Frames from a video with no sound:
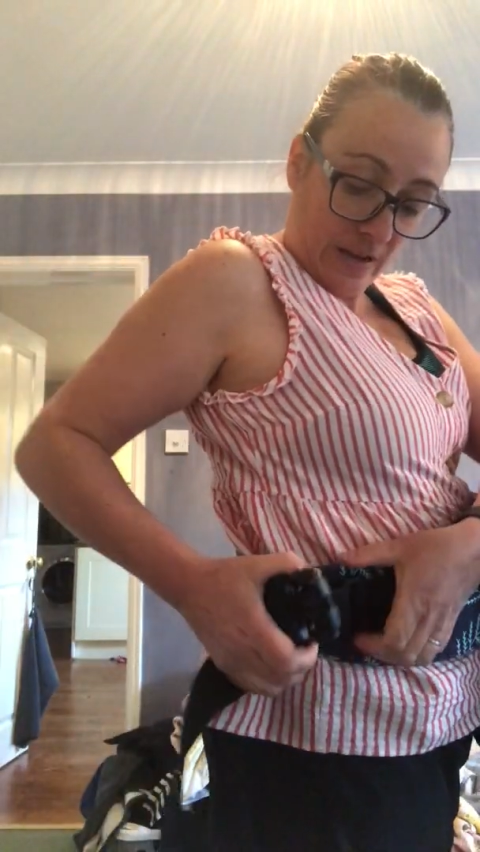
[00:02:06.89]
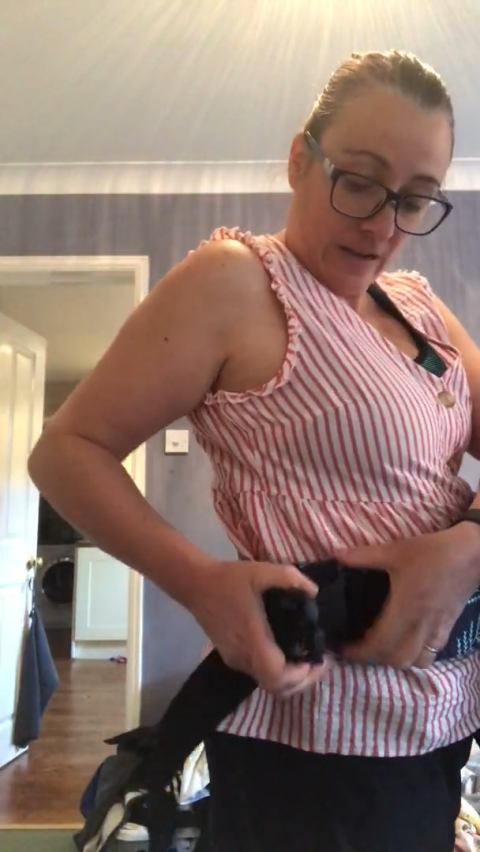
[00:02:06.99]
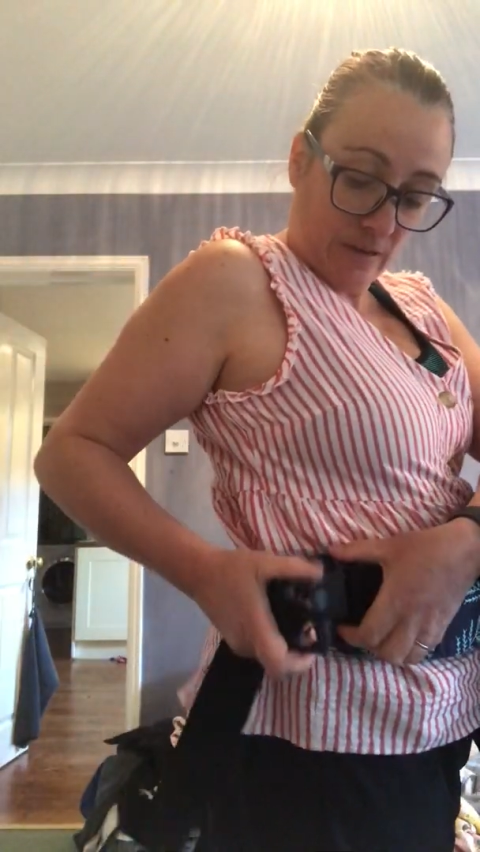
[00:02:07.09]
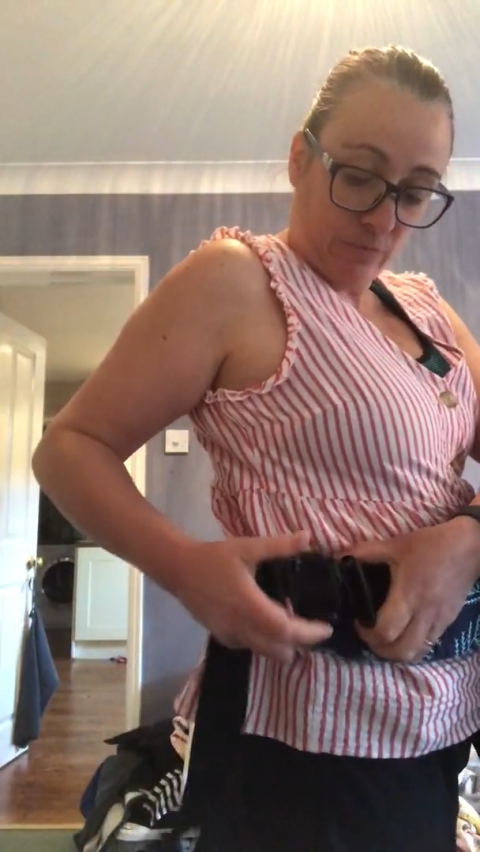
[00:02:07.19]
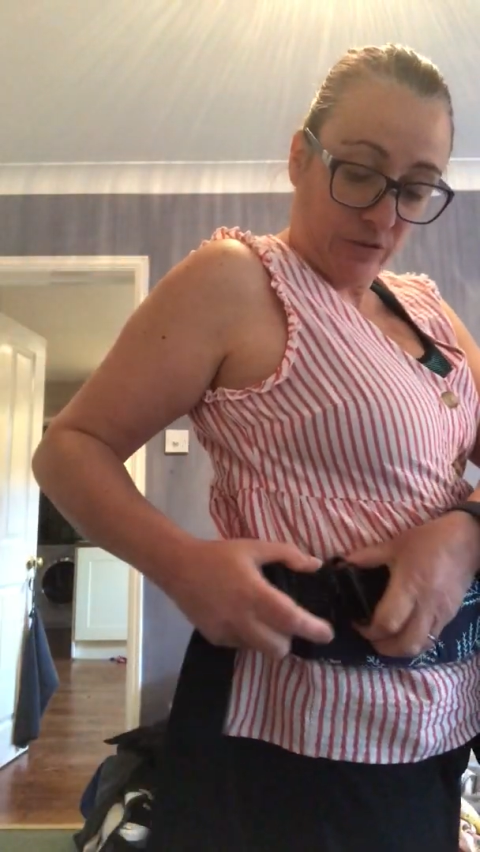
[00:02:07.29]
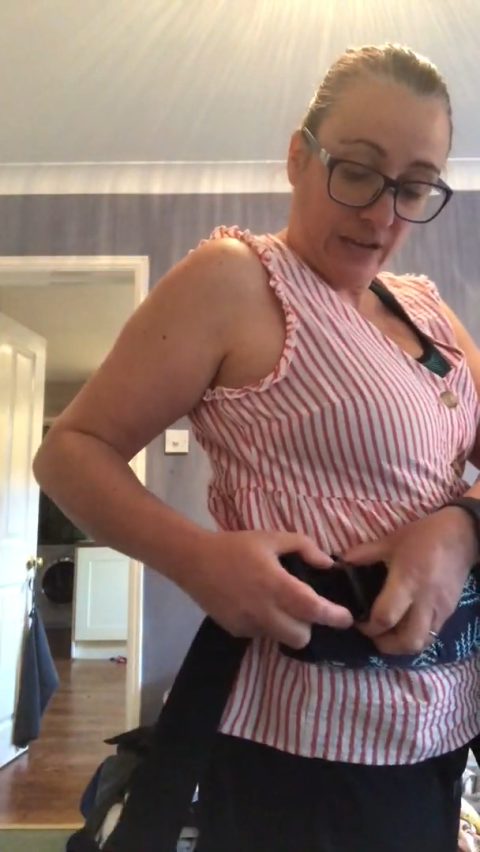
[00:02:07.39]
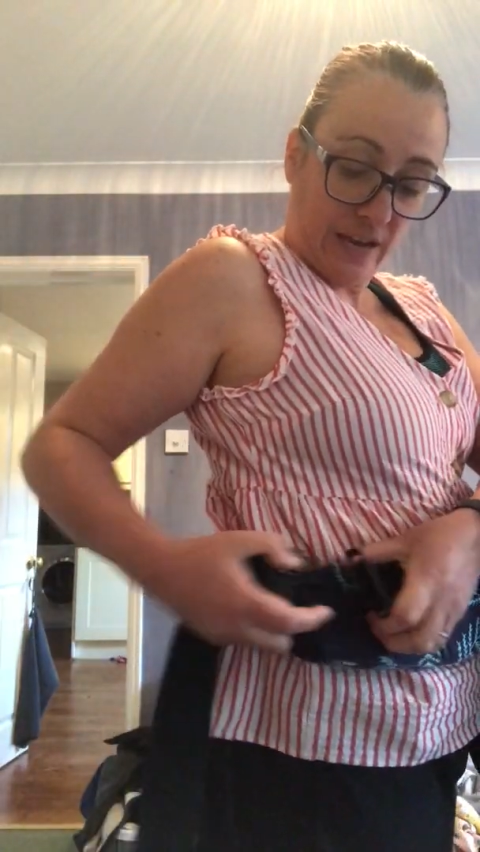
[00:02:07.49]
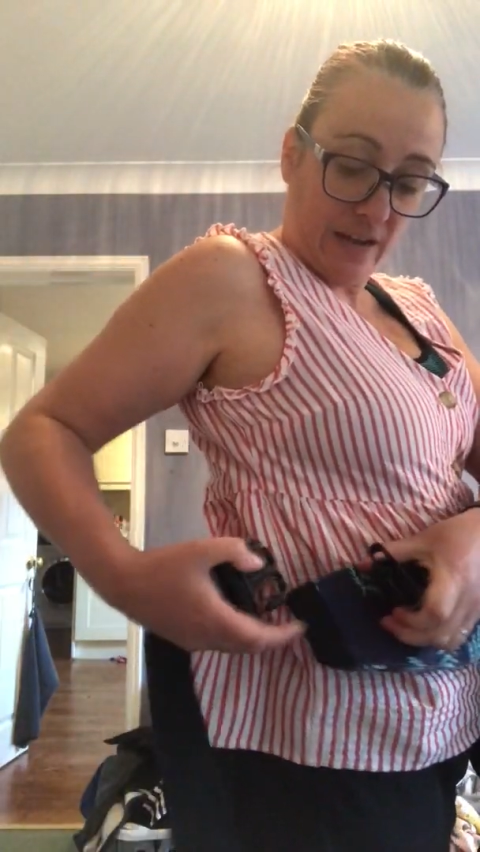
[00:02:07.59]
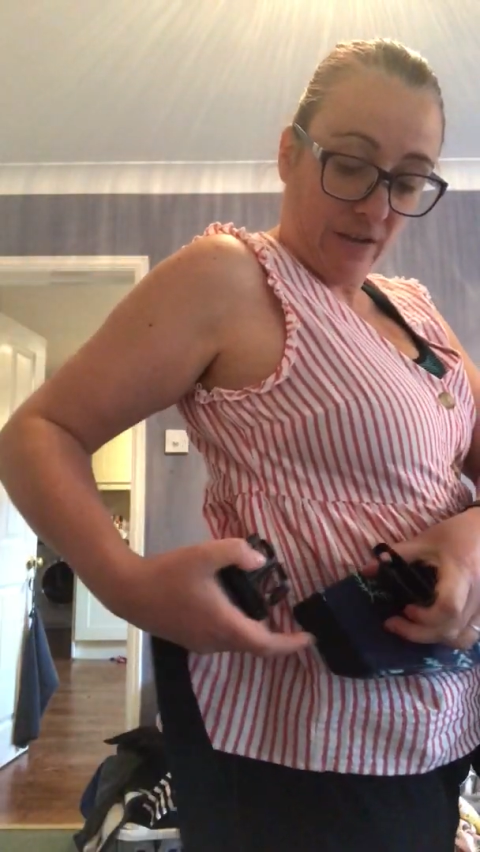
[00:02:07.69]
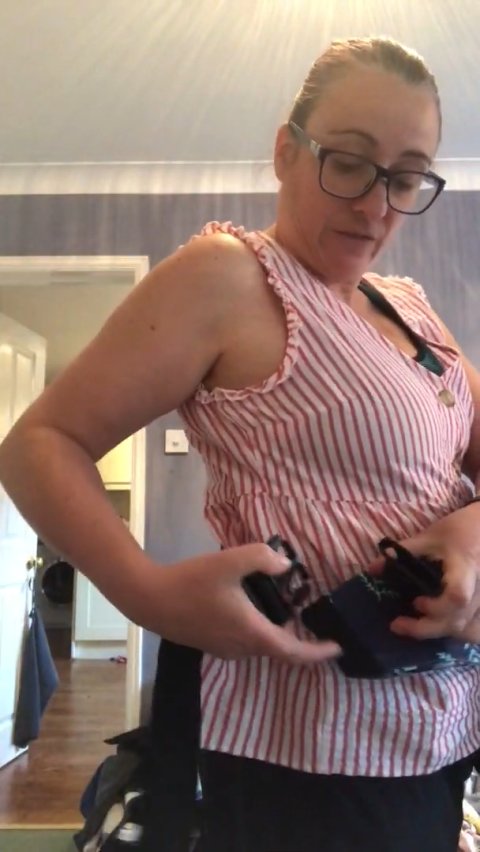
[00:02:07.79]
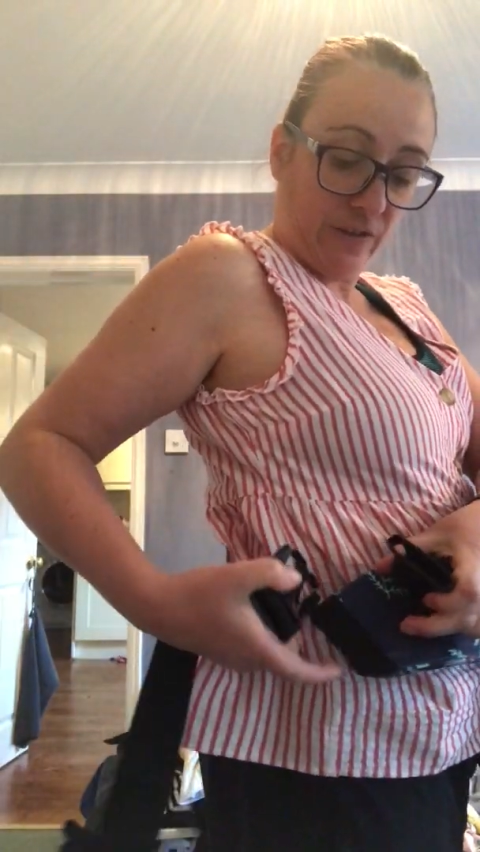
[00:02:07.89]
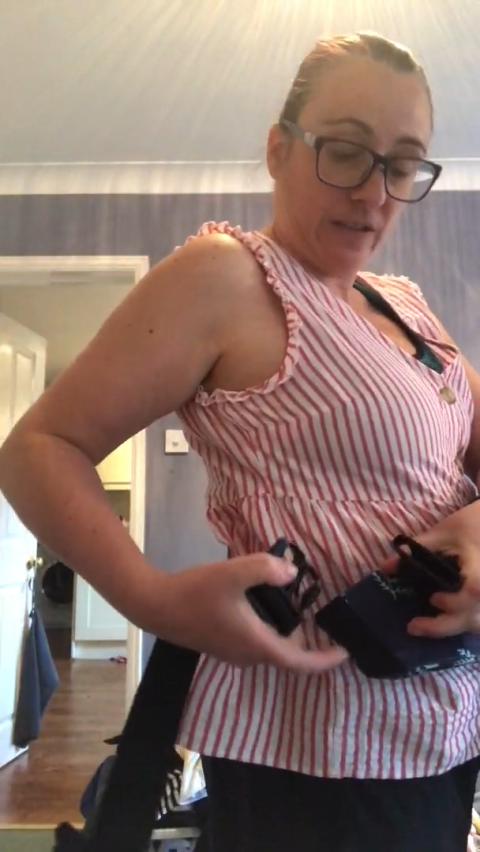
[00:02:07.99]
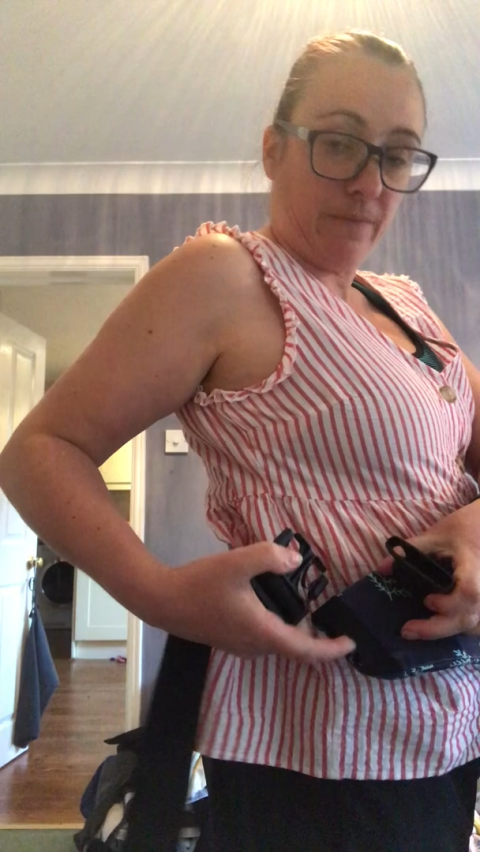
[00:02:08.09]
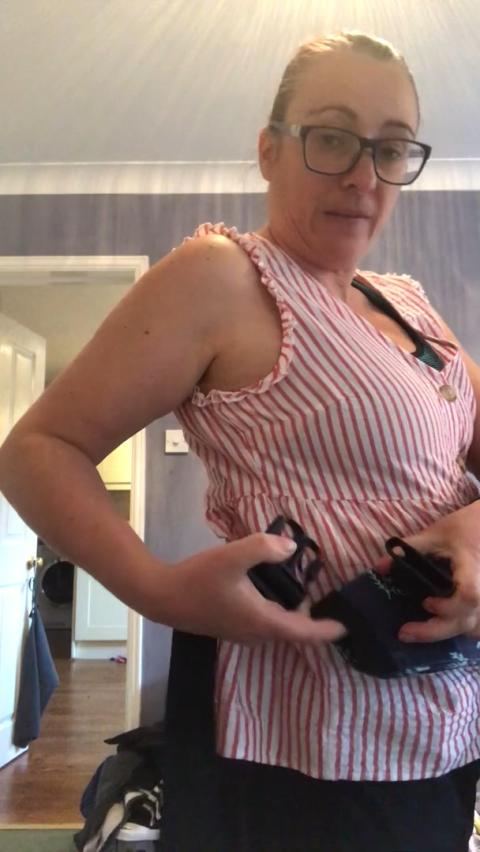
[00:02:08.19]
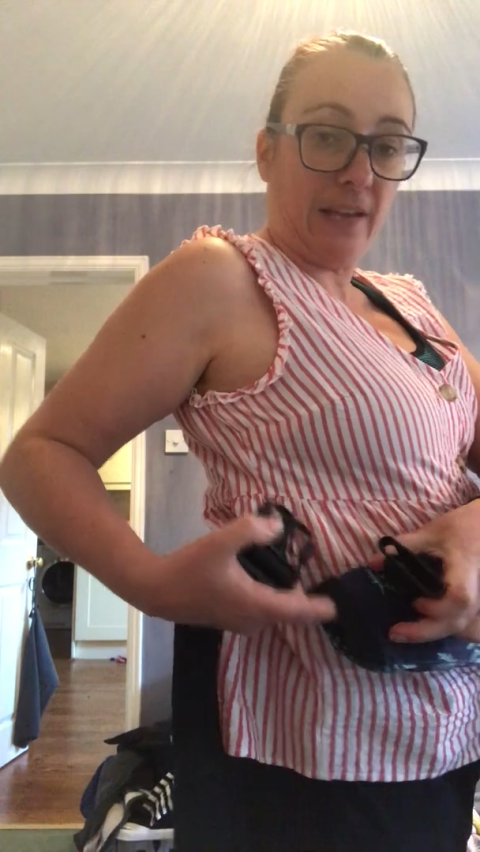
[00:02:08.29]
and plug it in. Now there is an